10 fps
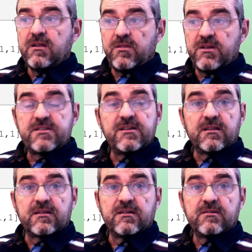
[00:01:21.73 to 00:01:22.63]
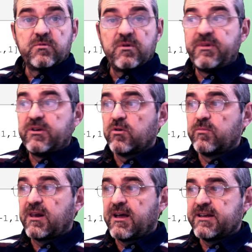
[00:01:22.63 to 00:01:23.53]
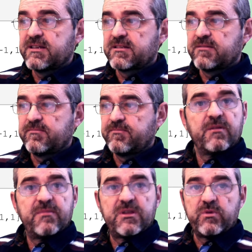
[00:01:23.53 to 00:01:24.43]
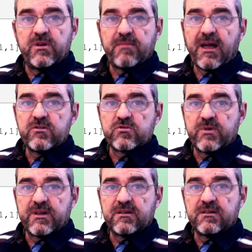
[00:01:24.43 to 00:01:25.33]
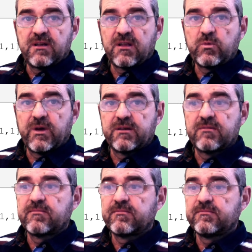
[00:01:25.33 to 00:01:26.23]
This delta will be normalized between -1 and 1.